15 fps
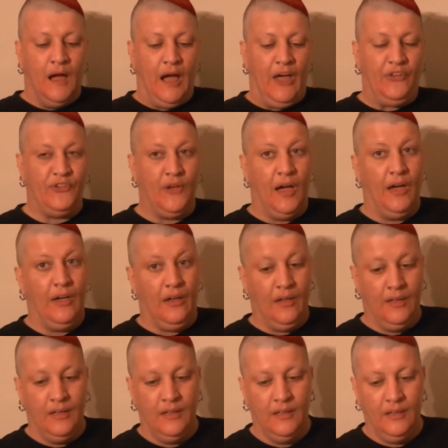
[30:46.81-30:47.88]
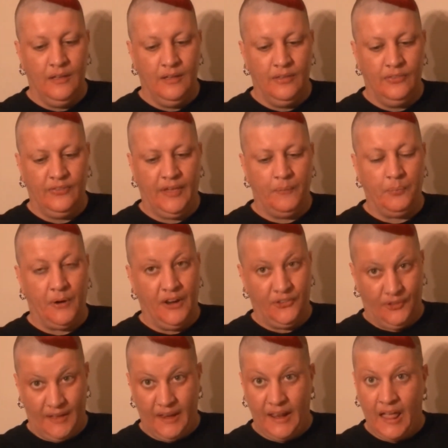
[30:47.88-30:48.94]
saw the
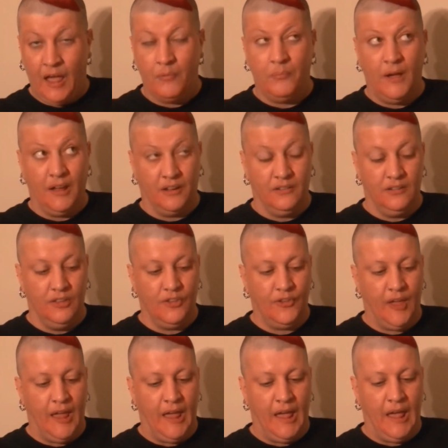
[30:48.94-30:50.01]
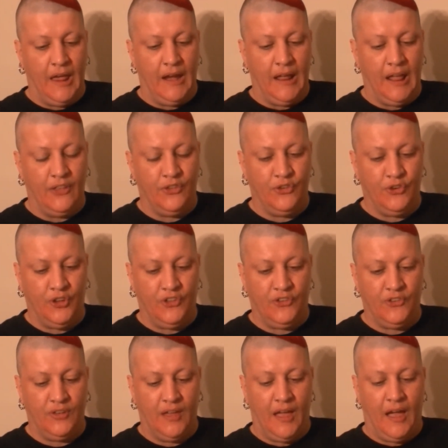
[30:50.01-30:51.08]
bracelet at Michael's, and it's
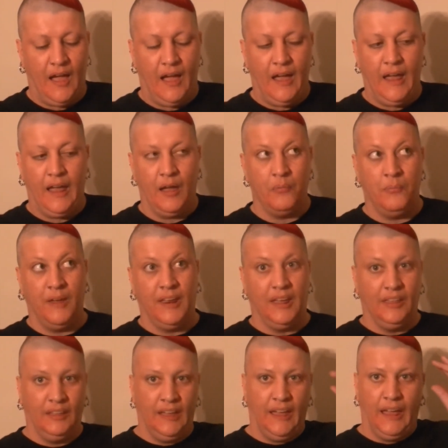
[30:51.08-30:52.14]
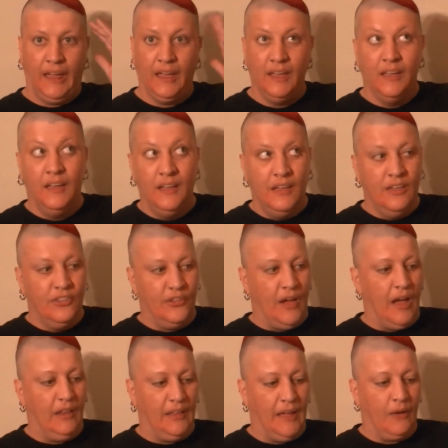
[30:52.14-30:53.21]
just, I immediately
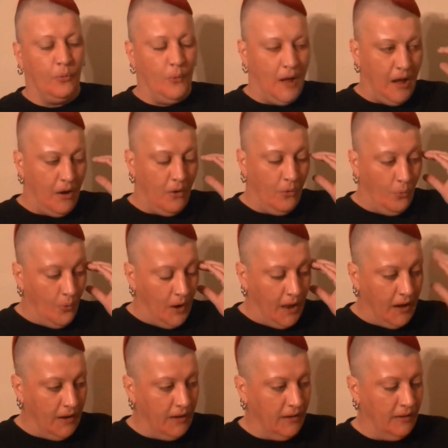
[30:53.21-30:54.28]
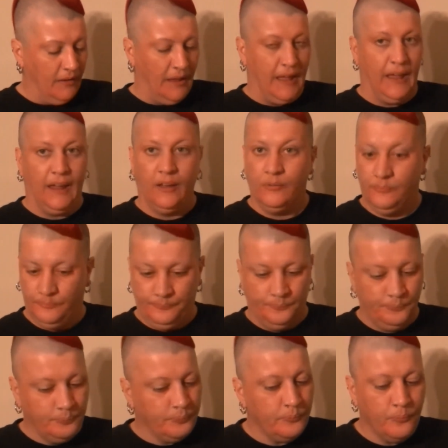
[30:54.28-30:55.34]
thought, like, wow, what
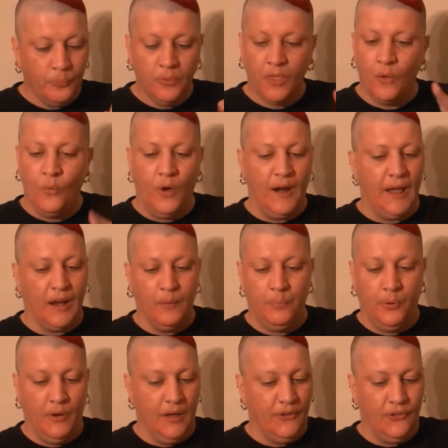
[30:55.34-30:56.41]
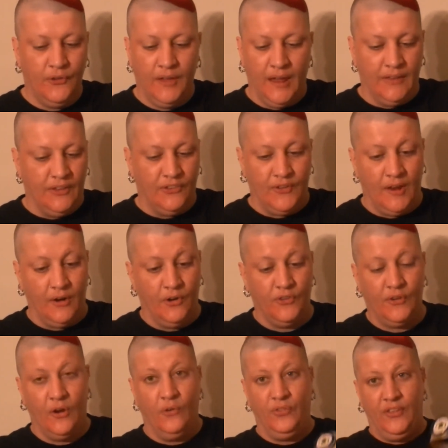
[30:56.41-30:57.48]
I could put in the center.
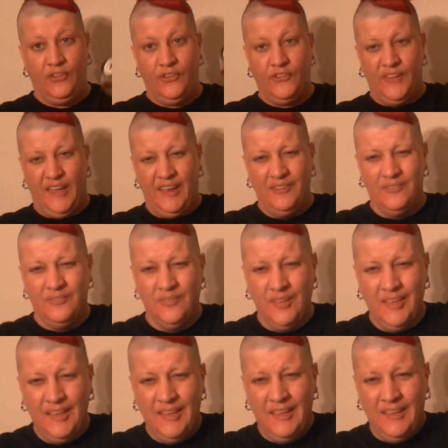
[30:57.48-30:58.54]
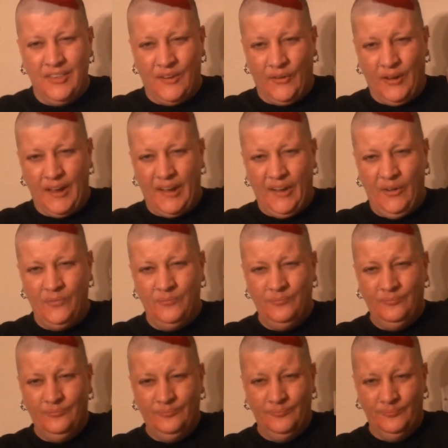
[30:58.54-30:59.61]
So this is it. There you go.
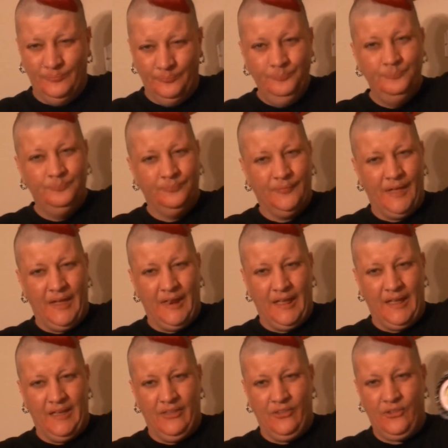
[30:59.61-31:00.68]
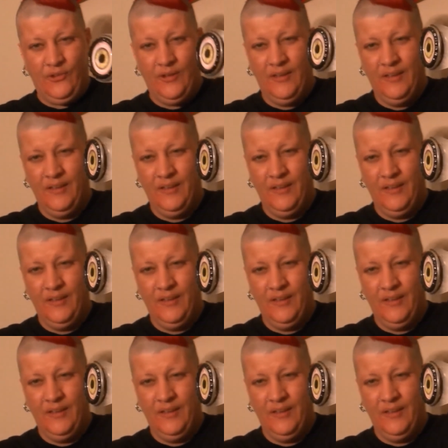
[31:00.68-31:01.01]
It is